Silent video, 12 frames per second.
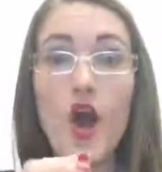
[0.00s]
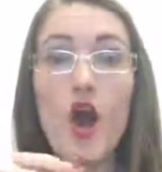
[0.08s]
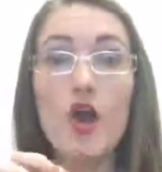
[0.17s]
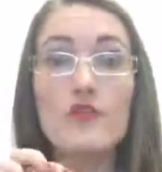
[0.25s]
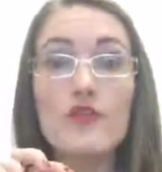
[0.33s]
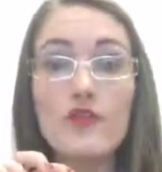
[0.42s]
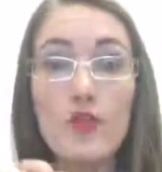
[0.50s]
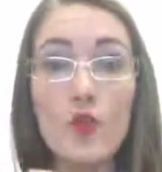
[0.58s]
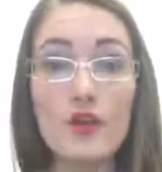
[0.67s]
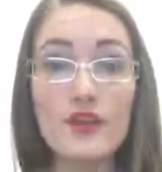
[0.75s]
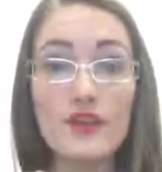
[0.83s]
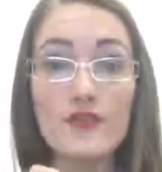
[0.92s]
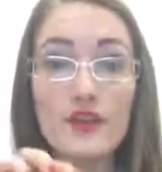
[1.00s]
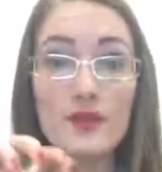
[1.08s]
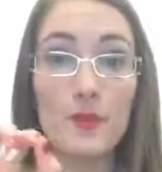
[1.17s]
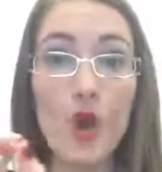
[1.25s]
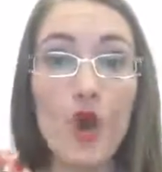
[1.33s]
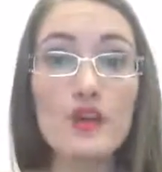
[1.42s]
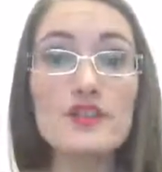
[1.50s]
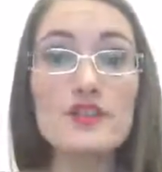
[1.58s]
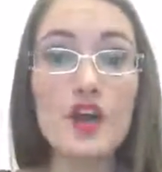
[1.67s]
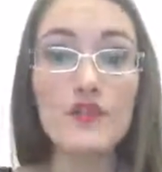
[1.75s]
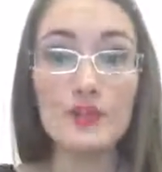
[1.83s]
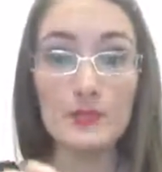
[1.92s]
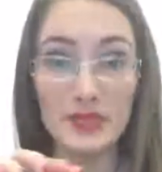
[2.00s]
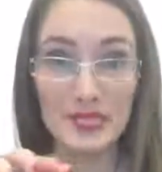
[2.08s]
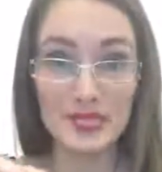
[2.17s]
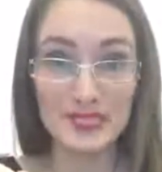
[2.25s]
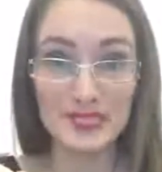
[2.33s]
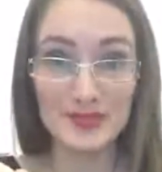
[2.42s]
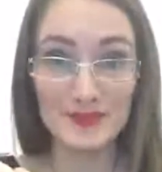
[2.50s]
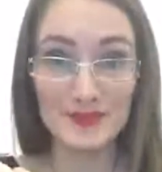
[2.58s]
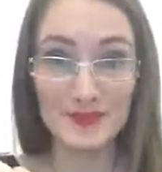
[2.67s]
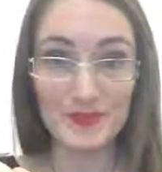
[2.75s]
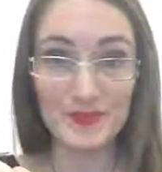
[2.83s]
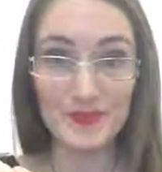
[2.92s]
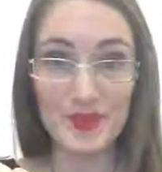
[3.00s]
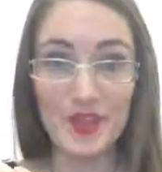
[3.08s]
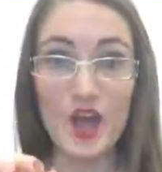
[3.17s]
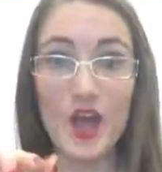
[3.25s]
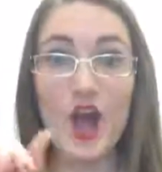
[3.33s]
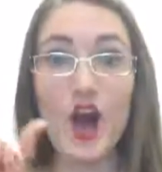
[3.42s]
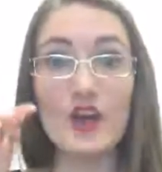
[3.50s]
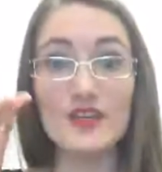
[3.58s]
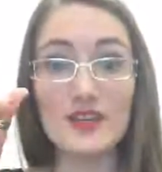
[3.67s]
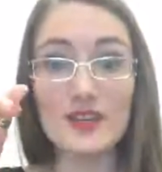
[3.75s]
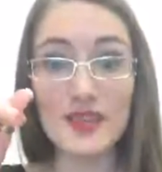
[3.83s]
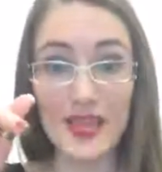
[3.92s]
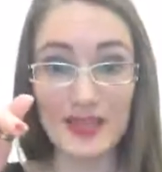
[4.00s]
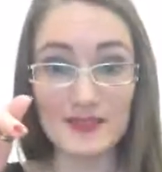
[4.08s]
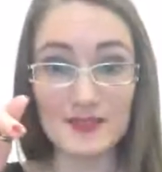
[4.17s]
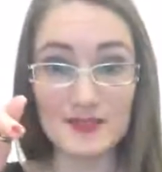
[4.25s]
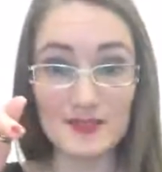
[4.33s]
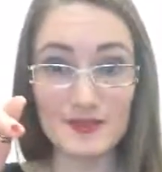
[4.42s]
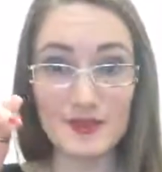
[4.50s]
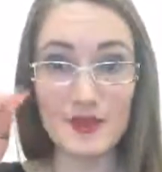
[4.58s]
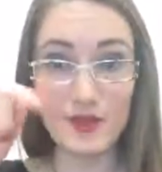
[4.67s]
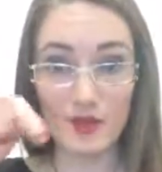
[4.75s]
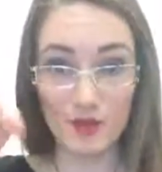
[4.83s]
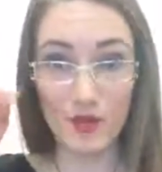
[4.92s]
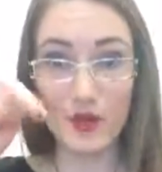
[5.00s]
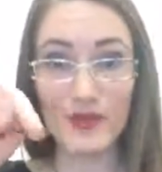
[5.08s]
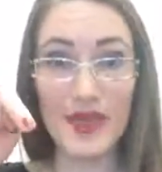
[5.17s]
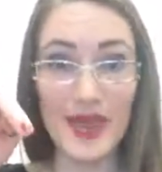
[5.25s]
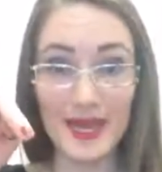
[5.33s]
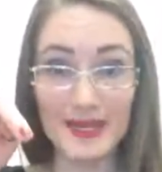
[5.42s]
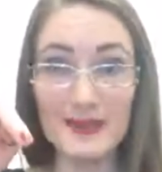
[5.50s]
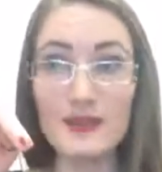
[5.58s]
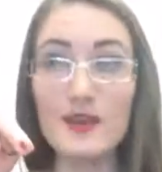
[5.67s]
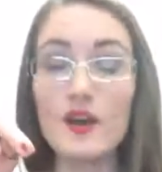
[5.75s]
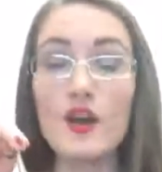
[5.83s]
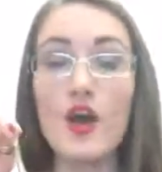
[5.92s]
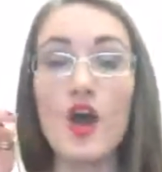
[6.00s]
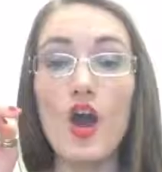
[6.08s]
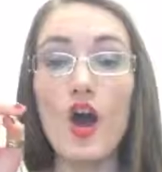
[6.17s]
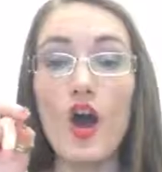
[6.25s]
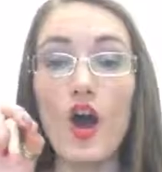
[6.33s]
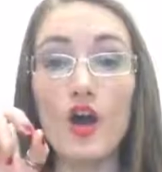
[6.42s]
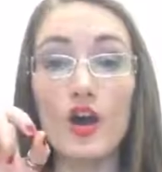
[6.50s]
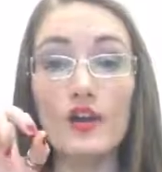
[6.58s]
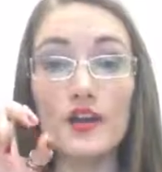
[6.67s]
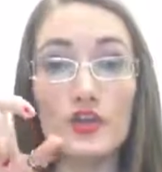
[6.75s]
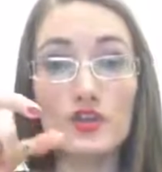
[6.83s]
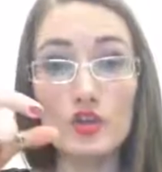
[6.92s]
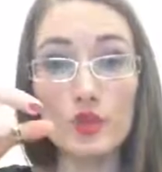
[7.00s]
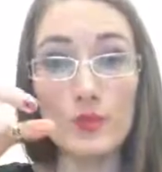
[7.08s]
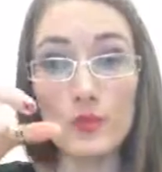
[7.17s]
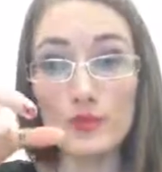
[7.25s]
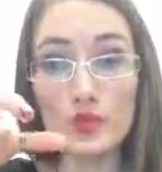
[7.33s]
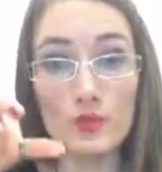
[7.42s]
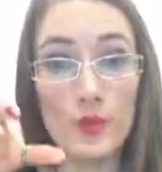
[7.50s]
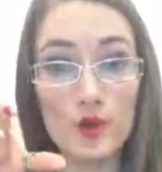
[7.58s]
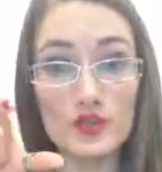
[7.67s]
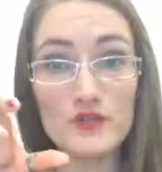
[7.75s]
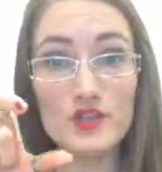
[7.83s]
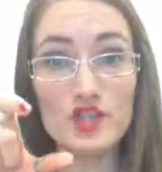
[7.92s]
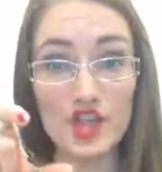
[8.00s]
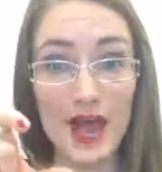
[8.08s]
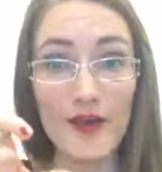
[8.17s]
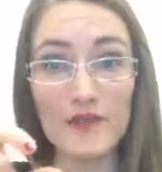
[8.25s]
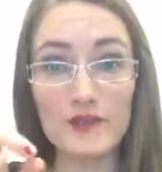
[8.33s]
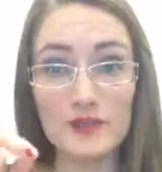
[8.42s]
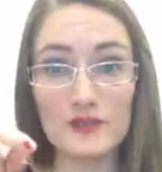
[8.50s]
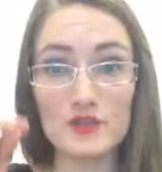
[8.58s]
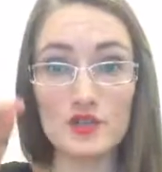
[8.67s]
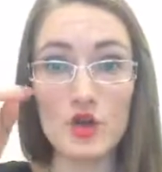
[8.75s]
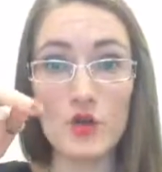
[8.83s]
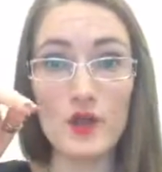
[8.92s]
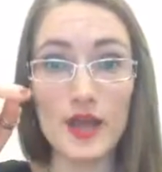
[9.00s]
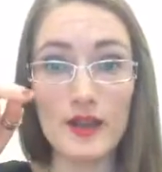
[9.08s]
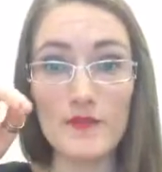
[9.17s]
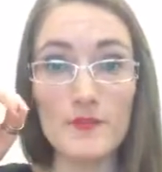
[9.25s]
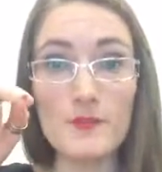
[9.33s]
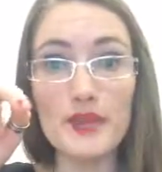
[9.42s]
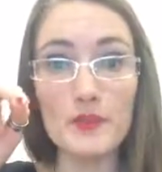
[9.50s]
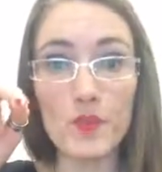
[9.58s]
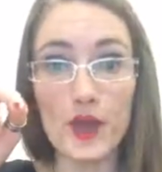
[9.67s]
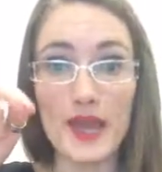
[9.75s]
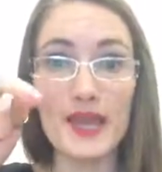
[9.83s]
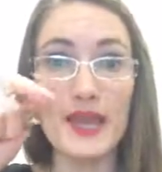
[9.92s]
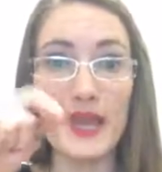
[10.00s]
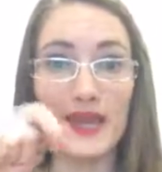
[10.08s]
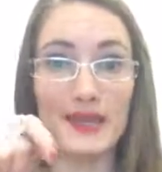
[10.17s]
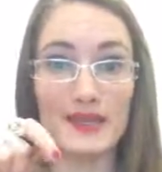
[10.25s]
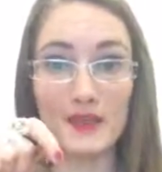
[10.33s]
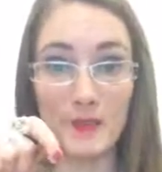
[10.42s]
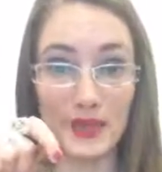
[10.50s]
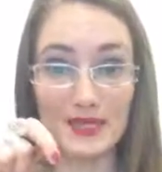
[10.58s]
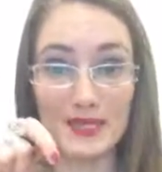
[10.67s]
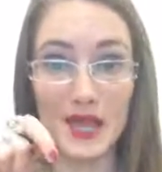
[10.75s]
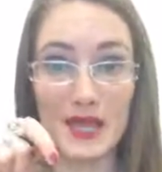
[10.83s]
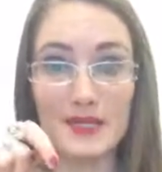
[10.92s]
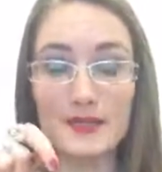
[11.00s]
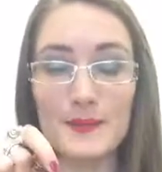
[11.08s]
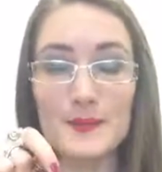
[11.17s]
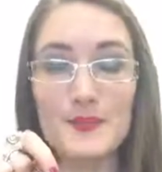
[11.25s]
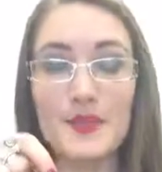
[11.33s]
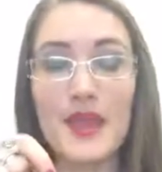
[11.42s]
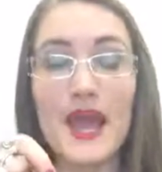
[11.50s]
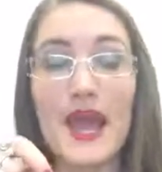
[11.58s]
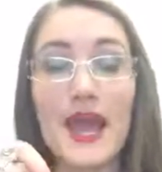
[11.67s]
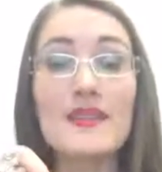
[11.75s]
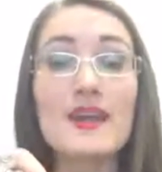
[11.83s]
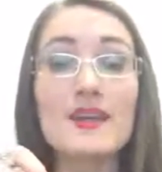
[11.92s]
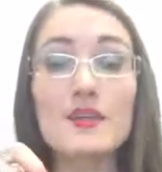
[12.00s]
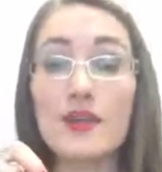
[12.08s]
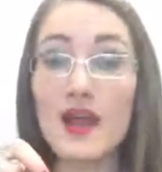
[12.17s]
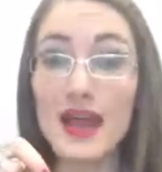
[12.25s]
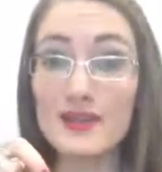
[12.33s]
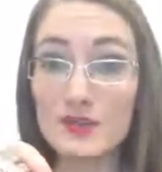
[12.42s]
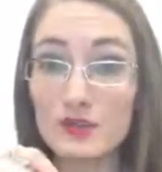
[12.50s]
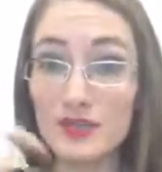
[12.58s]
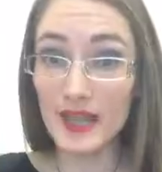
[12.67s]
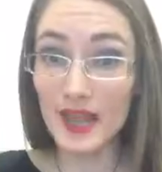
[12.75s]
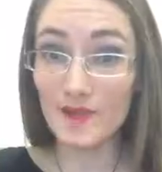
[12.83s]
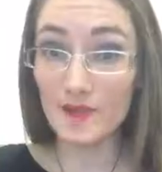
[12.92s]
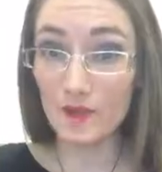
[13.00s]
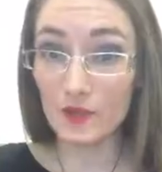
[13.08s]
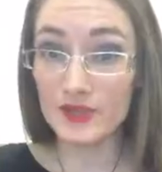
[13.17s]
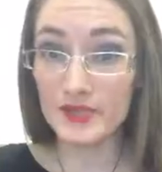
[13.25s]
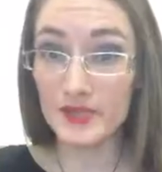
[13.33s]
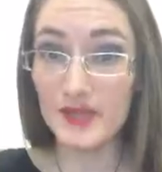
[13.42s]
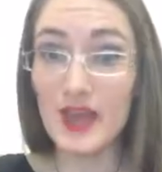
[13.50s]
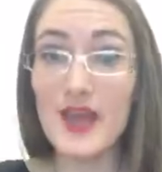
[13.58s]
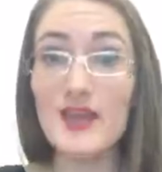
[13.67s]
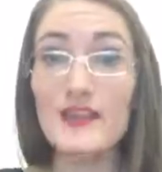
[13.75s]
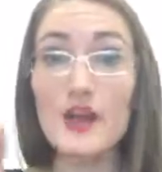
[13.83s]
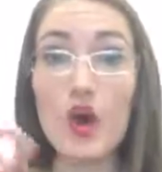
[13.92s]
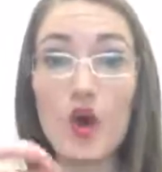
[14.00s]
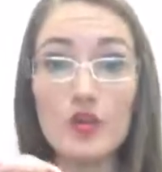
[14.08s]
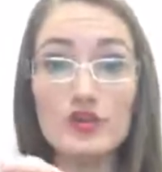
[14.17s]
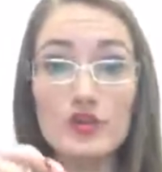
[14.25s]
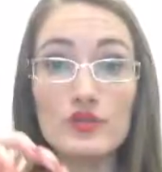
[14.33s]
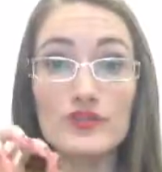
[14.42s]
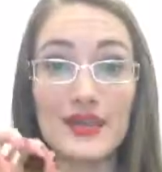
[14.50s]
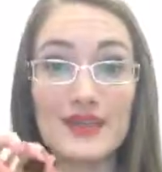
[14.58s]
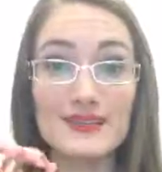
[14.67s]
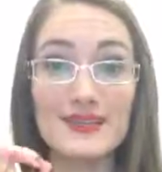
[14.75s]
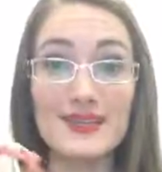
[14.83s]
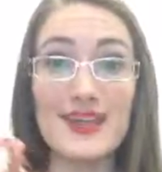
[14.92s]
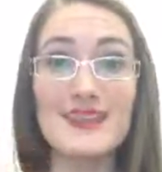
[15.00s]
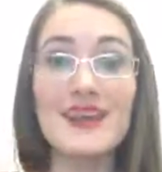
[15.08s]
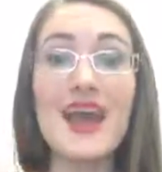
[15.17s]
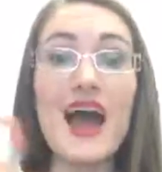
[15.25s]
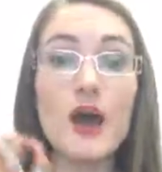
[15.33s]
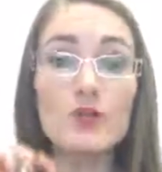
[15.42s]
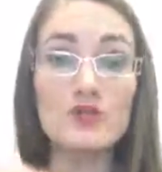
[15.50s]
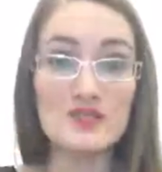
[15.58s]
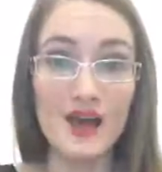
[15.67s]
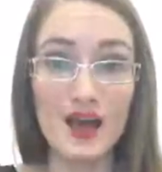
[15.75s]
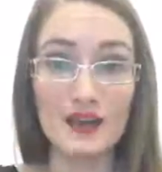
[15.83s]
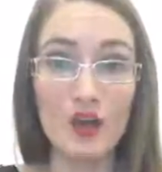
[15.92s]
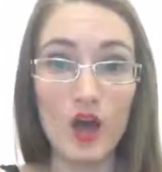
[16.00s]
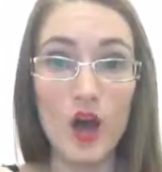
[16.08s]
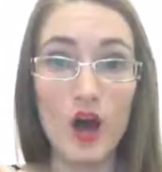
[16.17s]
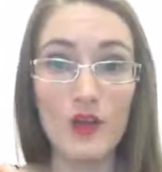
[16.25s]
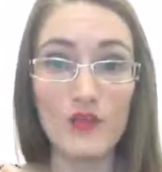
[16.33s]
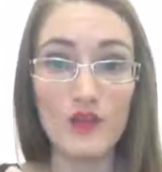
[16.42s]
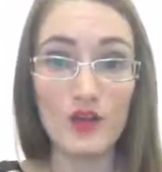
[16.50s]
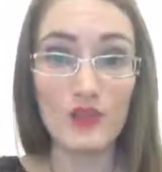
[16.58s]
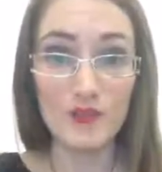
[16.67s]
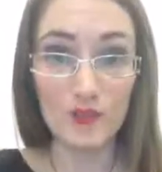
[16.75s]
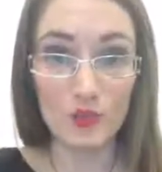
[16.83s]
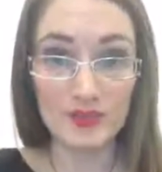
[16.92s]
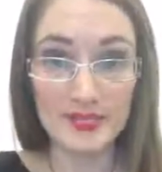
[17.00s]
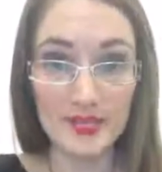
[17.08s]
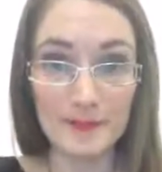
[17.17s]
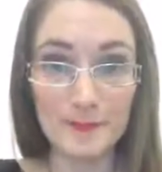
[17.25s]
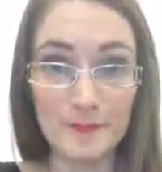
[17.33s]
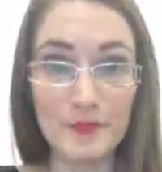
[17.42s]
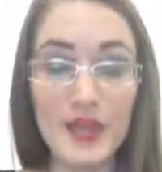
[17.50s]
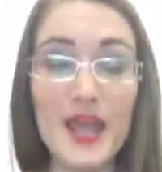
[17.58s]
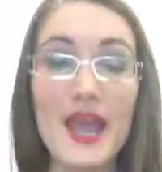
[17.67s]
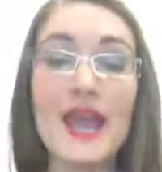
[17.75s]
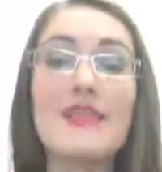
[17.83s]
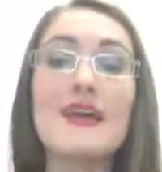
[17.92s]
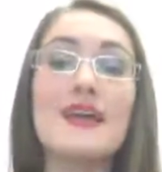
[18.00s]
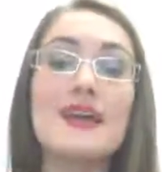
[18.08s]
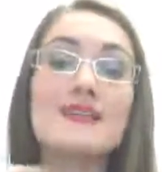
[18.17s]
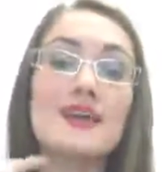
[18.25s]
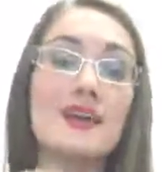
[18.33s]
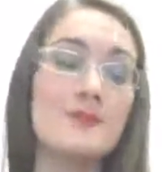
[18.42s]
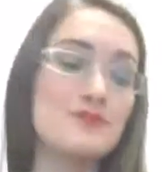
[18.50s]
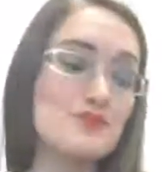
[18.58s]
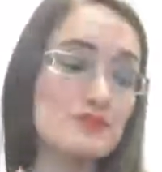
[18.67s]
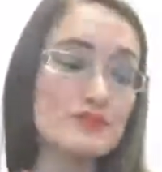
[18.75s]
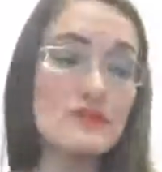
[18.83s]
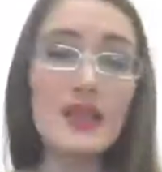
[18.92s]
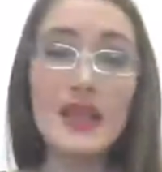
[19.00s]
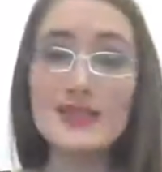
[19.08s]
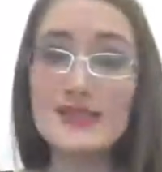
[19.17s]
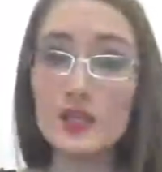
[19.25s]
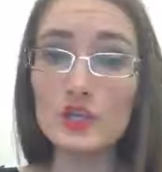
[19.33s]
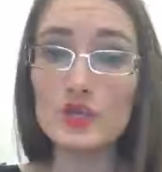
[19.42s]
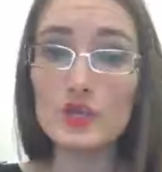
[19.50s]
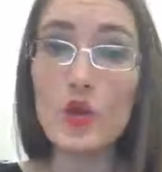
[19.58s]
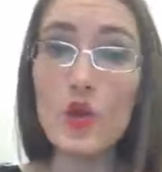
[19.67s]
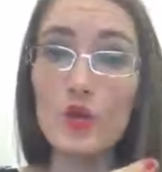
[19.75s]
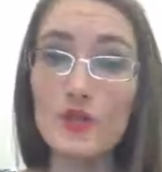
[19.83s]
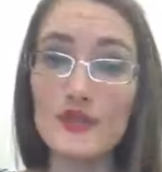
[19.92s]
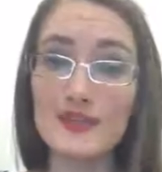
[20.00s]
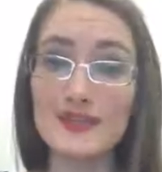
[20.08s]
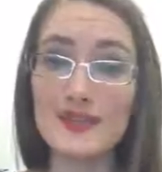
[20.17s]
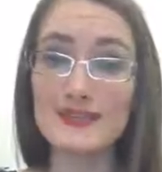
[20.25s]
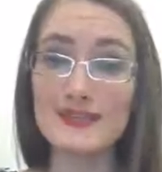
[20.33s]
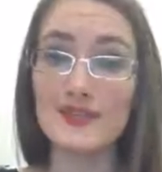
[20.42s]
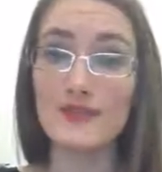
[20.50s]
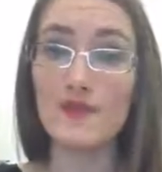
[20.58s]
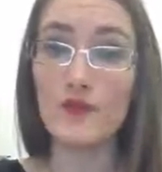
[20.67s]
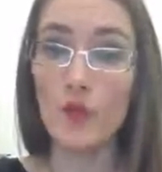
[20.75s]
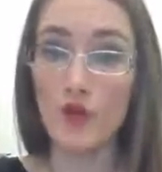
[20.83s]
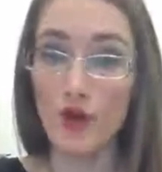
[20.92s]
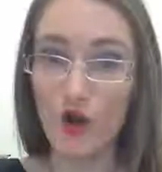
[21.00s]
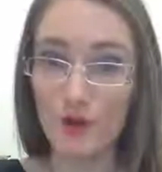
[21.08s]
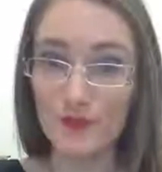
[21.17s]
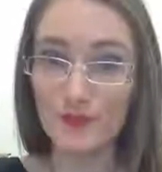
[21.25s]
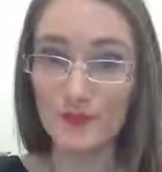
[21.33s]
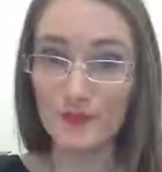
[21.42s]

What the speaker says: on 4 different parts of the penis: on the glans or the head, on two parts of the shaft, so kind of midway and the baseline. And then on the guys who have a foreskin, they also tested the outside of the foreskin. And then as a control, they tested the forearm.